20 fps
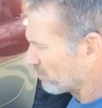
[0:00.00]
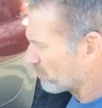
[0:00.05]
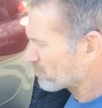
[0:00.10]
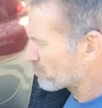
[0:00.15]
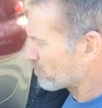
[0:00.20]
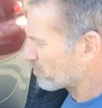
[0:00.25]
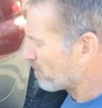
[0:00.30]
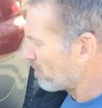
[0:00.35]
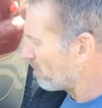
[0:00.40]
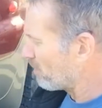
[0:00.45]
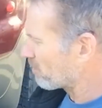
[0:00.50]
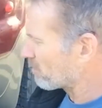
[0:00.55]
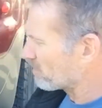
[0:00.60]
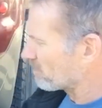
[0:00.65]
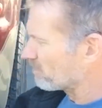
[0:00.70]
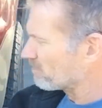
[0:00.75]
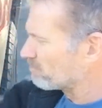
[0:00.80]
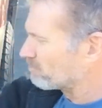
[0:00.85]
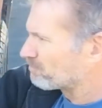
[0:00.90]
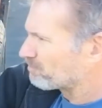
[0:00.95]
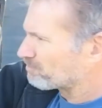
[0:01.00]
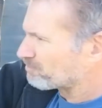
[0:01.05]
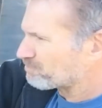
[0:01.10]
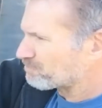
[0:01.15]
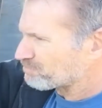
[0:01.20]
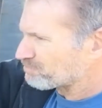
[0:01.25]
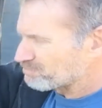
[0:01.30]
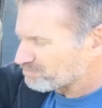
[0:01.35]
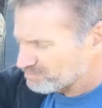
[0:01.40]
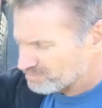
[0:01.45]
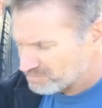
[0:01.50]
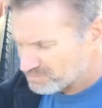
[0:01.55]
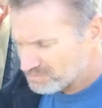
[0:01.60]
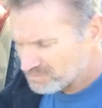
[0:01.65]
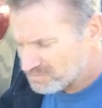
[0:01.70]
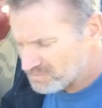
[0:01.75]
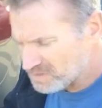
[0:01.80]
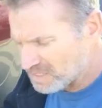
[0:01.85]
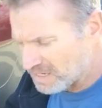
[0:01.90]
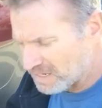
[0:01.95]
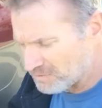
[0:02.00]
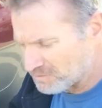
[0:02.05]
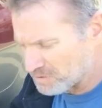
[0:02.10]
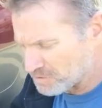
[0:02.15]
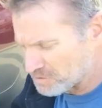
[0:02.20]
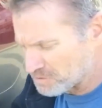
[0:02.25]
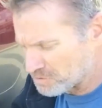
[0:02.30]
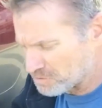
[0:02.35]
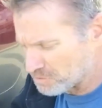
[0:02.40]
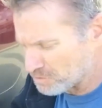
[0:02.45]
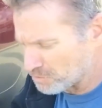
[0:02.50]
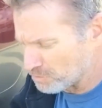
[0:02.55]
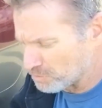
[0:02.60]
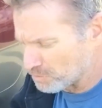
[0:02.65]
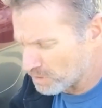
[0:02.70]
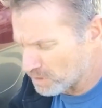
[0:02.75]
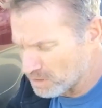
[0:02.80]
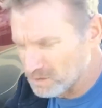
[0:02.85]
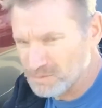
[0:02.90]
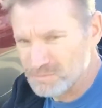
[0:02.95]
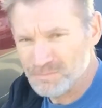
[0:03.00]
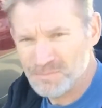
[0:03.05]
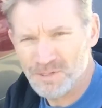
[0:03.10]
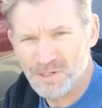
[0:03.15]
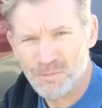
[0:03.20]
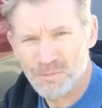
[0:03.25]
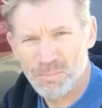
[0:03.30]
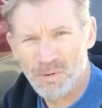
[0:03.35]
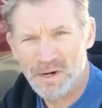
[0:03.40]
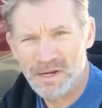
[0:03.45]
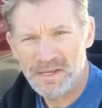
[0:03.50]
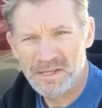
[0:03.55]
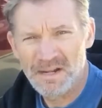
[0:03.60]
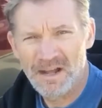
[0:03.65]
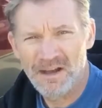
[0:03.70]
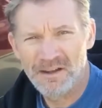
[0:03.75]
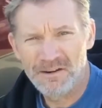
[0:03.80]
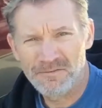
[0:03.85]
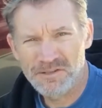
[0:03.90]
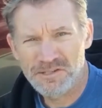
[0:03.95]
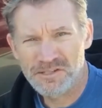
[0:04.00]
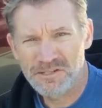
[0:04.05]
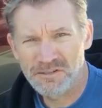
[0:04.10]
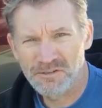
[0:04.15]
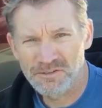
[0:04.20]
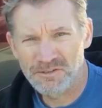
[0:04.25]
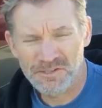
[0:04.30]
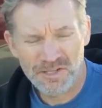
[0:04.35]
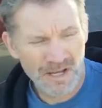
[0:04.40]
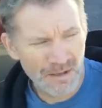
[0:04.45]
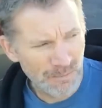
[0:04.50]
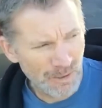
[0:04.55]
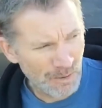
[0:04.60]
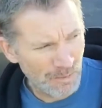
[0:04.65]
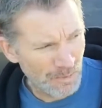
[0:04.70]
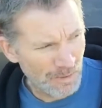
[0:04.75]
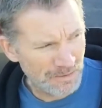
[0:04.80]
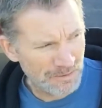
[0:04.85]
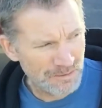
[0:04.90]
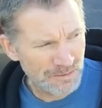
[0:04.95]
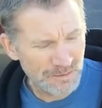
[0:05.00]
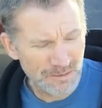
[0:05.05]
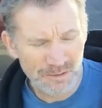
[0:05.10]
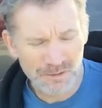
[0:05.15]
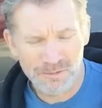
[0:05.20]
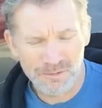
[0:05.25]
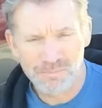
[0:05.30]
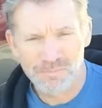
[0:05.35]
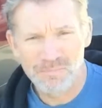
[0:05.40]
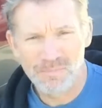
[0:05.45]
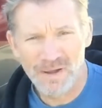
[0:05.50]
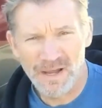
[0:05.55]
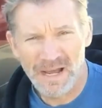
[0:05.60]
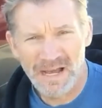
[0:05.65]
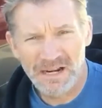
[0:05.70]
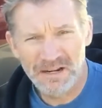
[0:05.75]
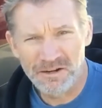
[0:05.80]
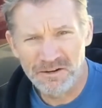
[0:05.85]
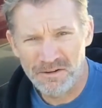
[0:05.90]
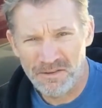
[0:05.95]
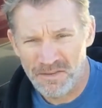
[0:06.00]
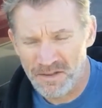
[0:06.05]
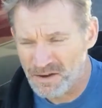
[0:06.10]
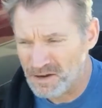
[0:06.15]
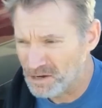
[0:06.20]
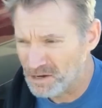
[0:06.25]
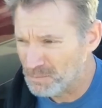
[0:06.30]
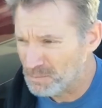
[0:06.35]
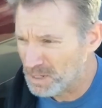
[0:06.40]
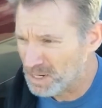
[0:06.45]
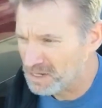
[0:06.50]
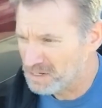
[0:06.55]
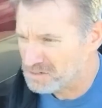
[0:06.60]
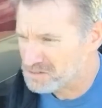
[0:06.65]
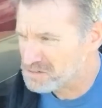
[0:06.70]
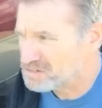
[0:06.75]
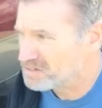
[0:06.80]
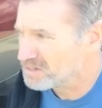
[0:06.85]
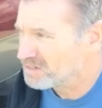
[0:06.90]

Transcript: the truck and having to break it out every single time I want to add air to the airbags.